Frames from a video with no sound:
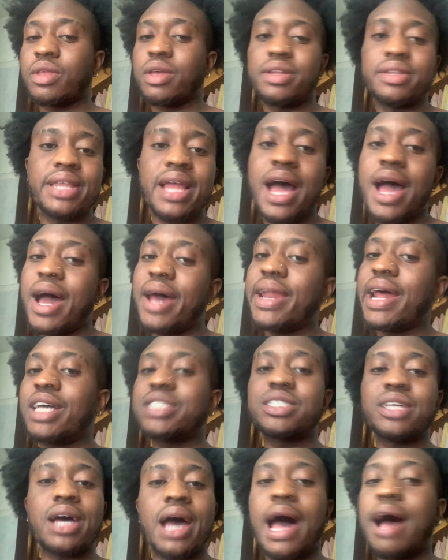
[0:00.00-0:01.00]
nah,
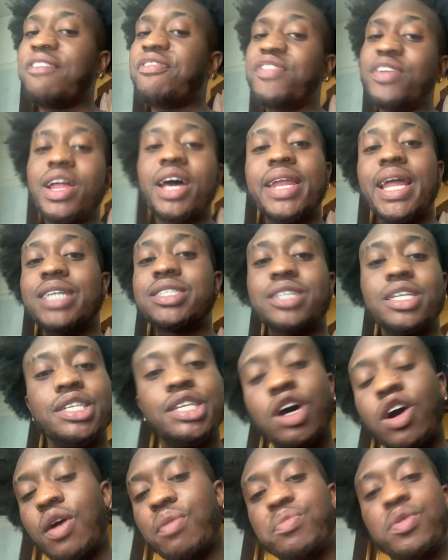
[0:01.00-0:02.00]
that's a I feel like that's a
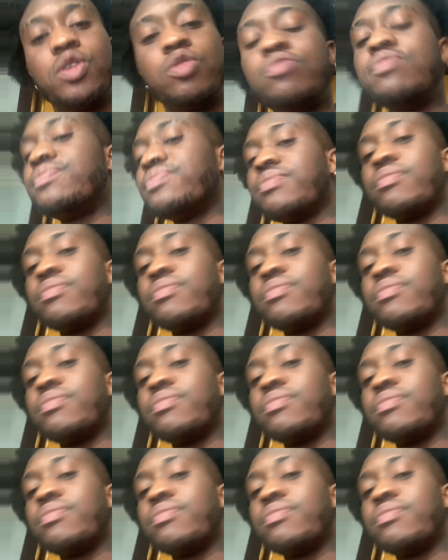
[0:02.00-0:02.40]
duck, bro.